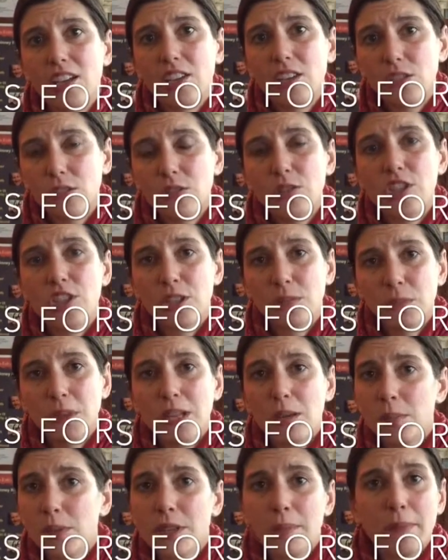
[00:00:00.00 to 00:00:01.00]
you should be
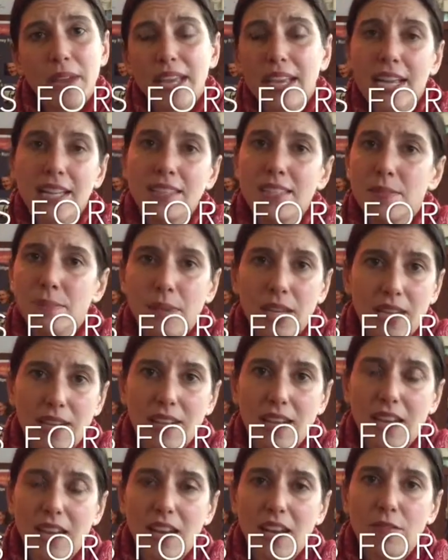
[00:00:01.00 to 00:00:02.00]
able to make ends meet.
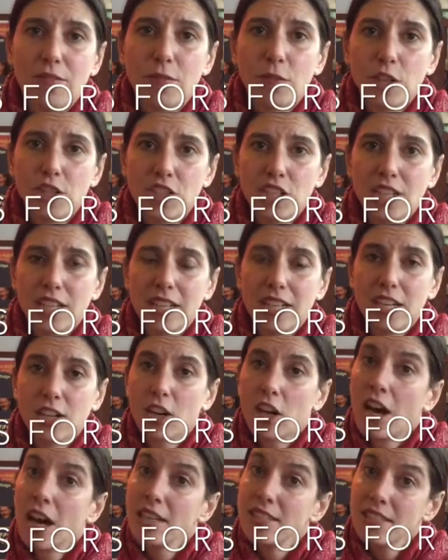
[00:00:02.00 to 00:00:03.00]
And unfortunately,
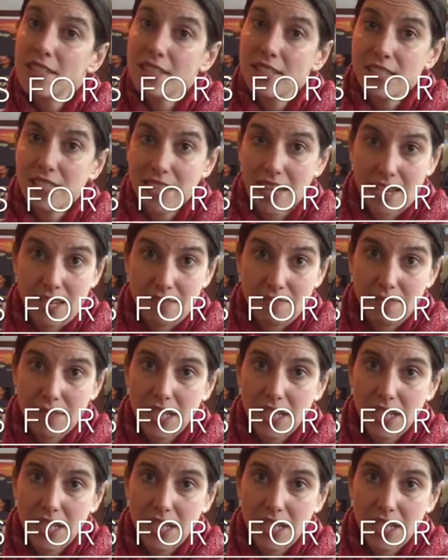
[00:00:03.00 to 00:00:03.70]
across the state,